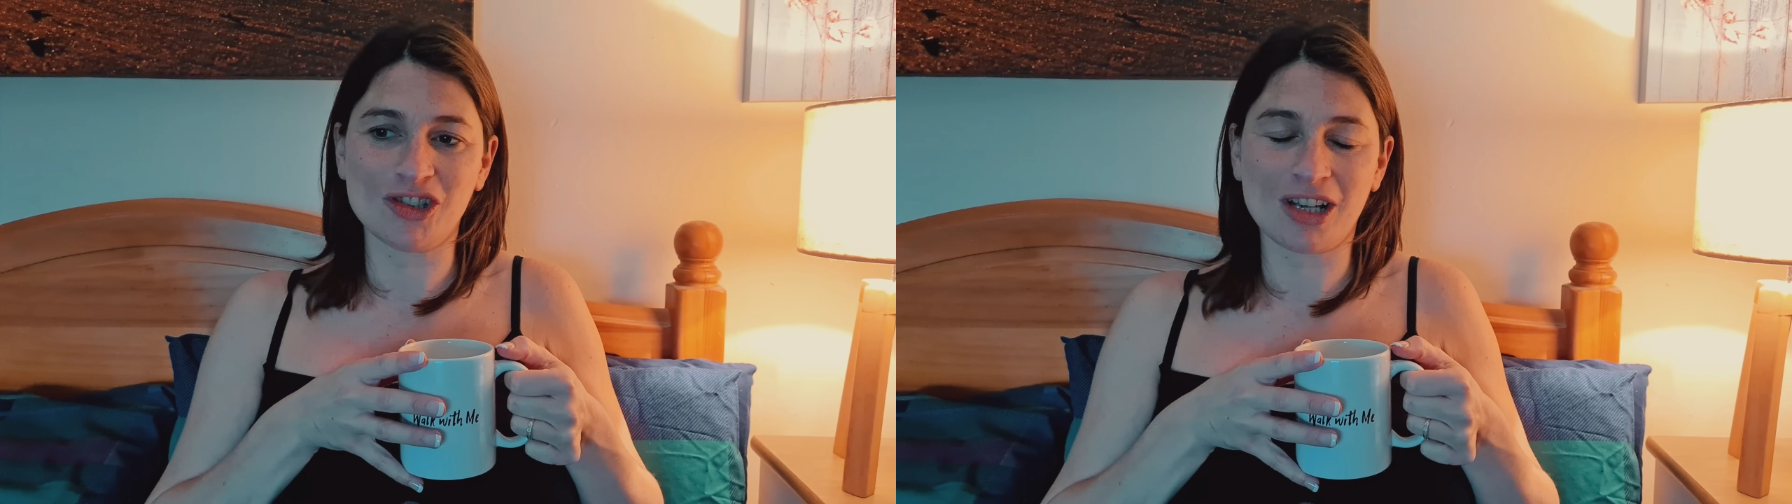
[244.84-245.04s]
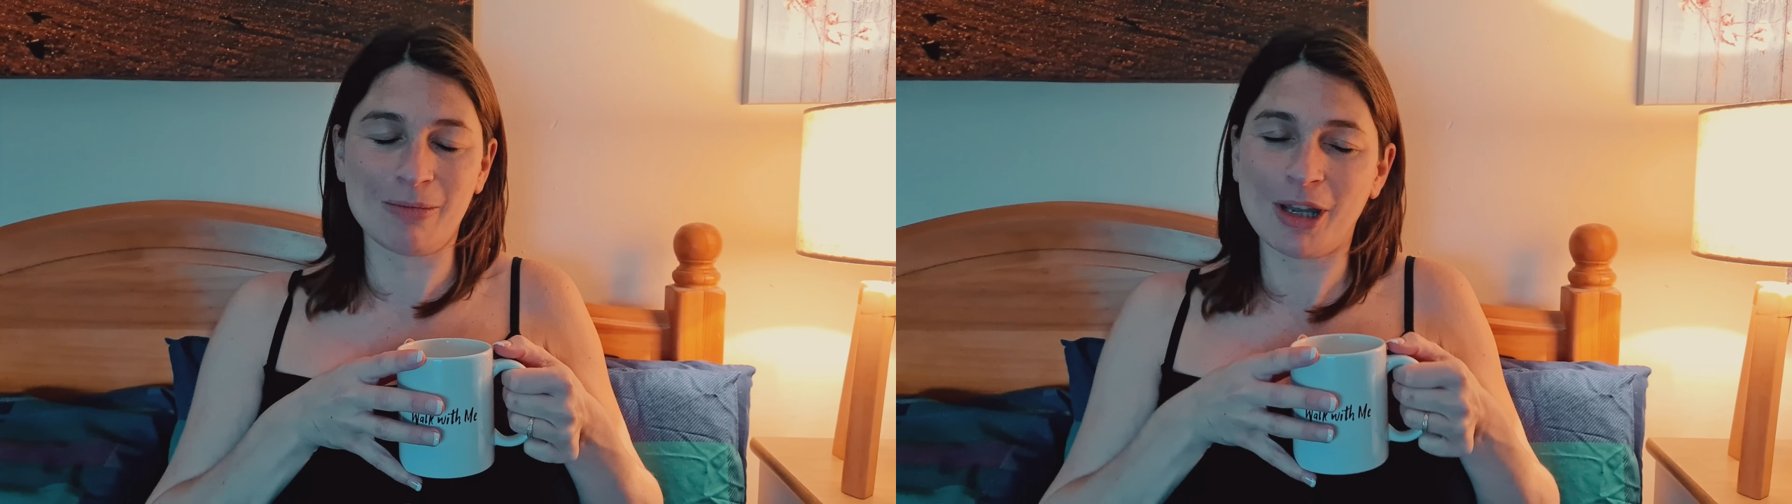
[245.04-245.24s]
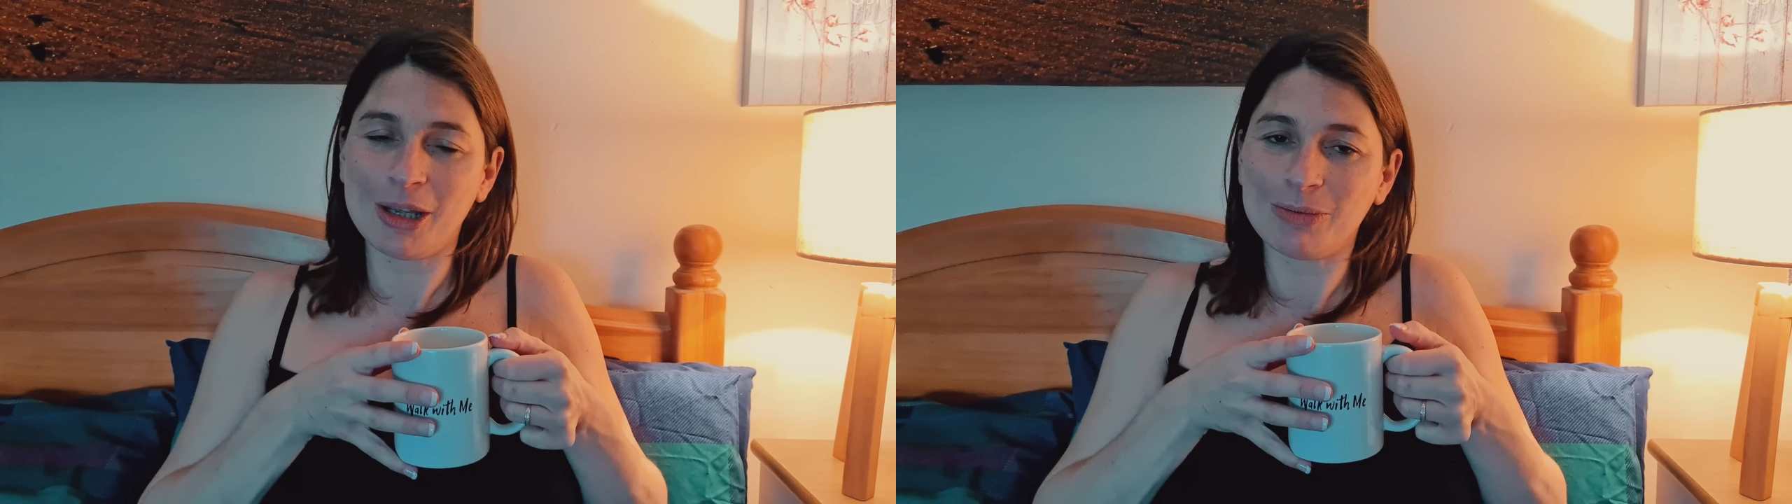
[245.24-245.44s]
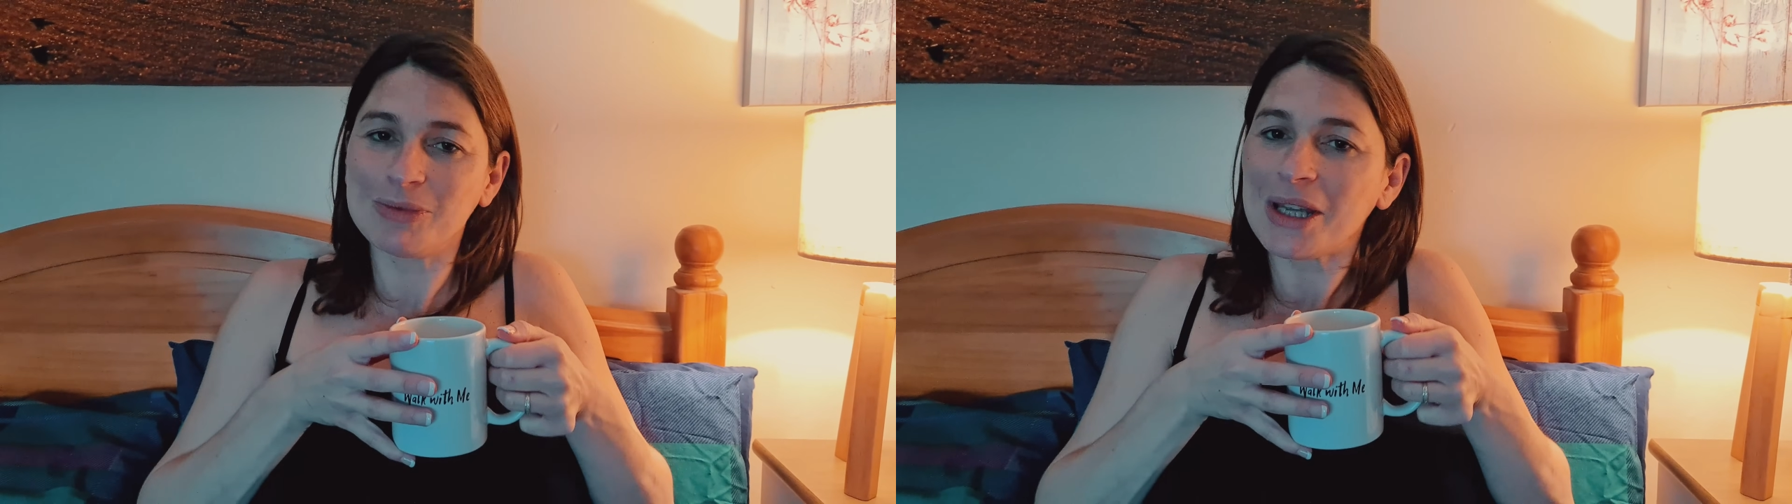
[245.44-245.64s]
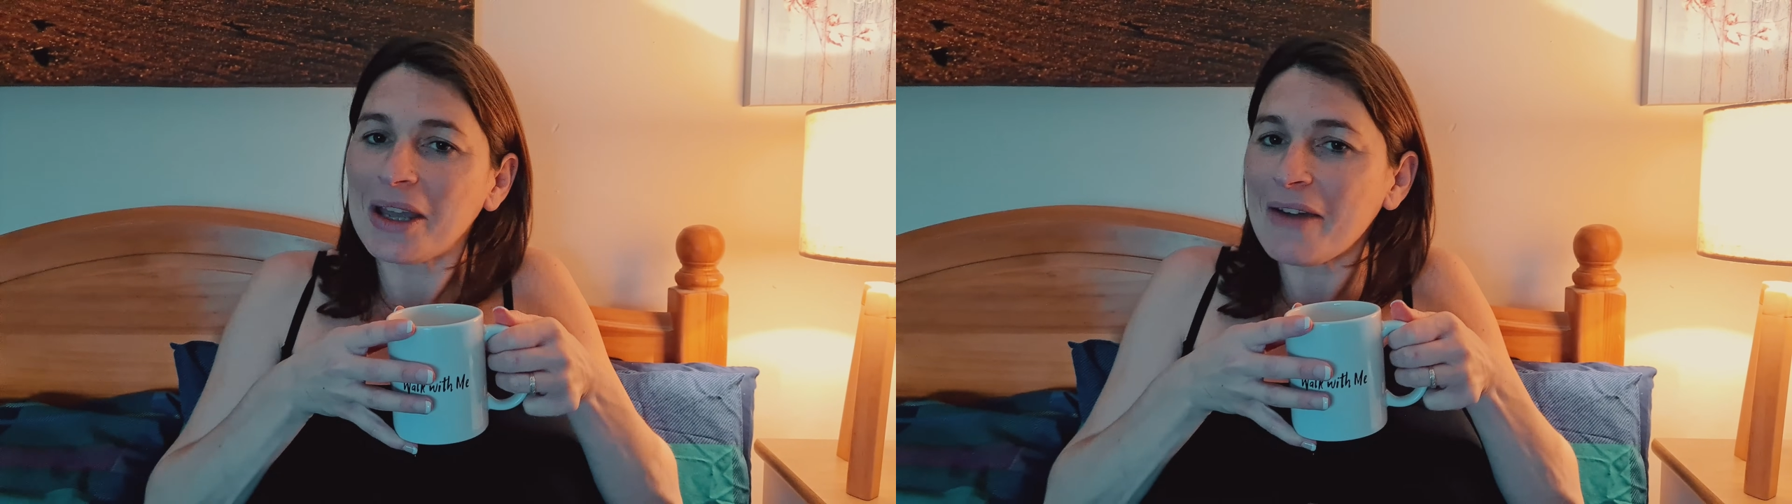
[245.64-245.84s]
to come home
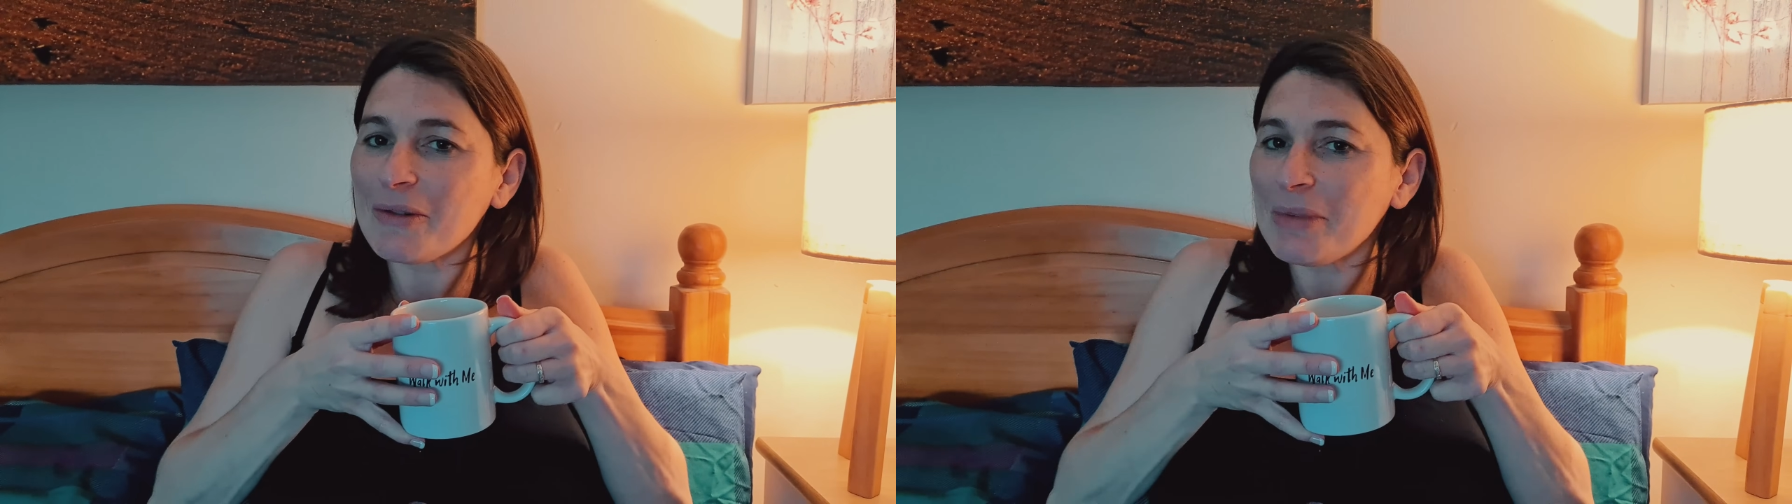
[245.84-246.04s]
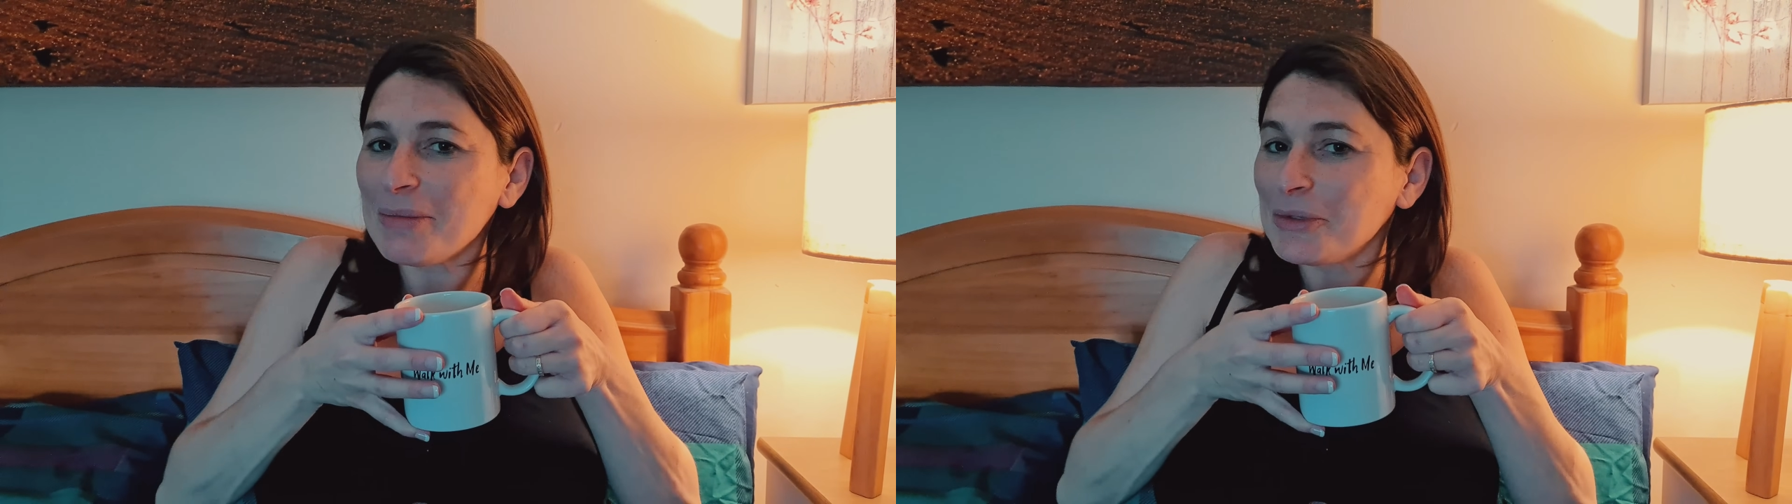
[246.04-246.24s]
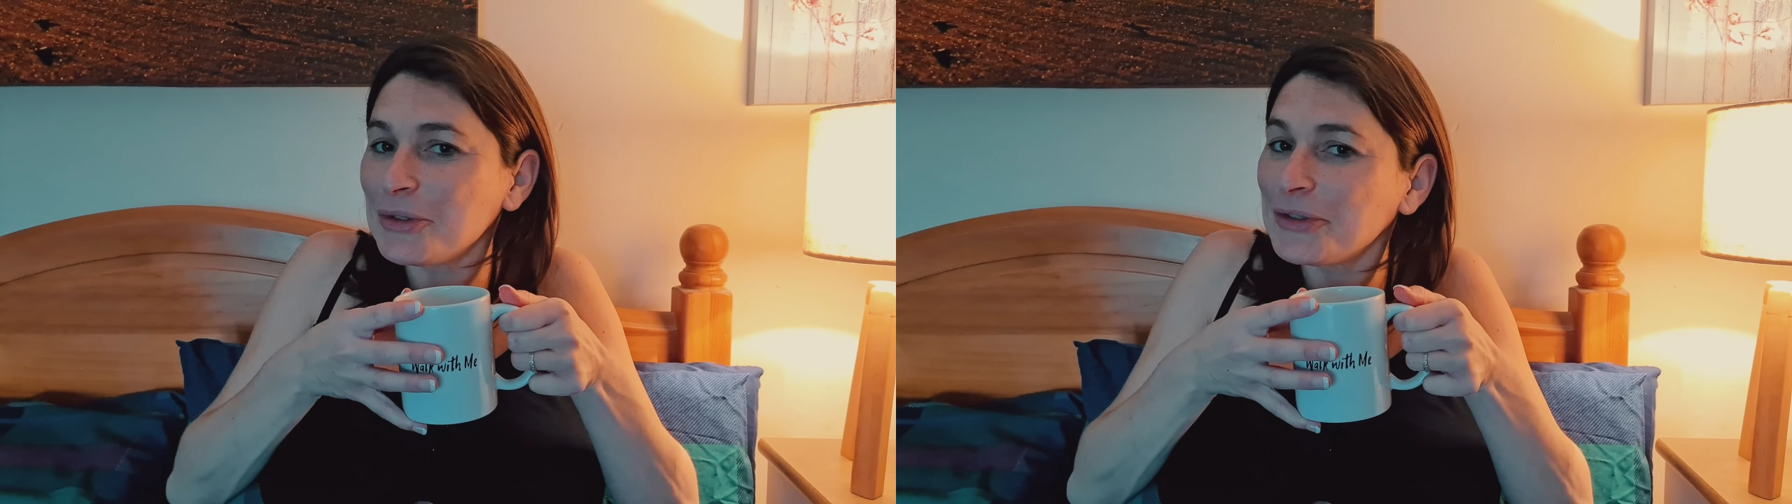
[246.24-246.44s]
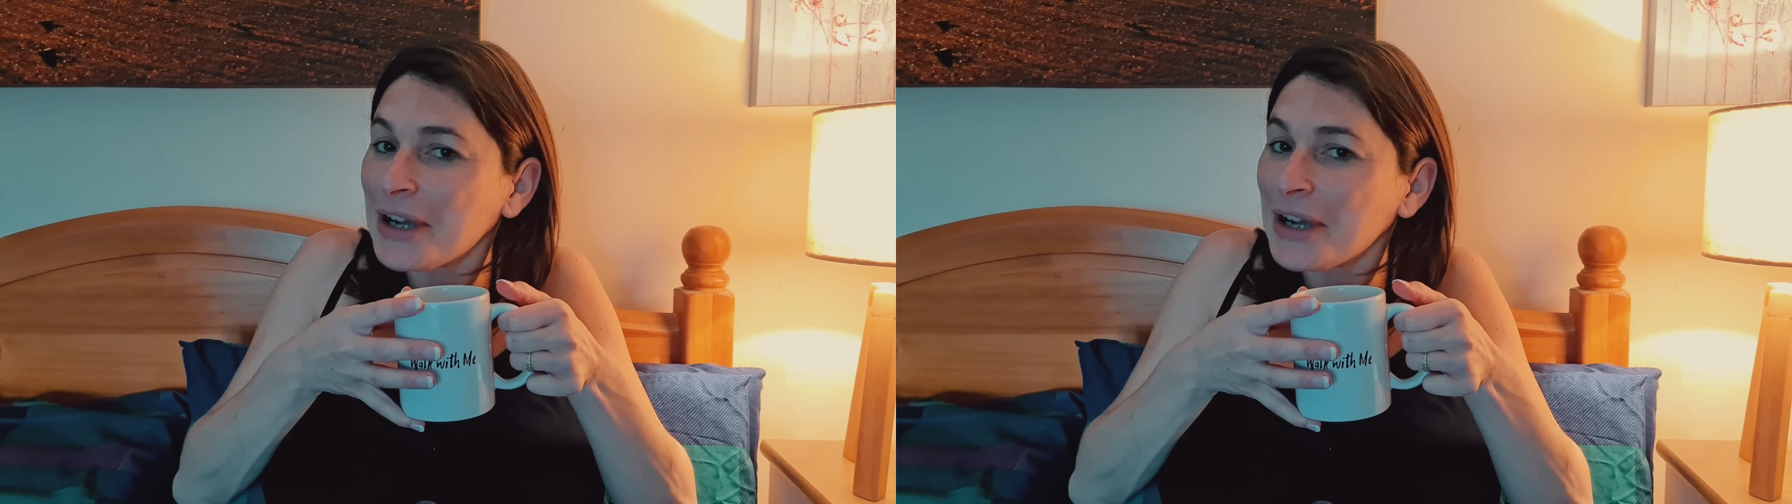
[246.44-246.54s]
to have a bit more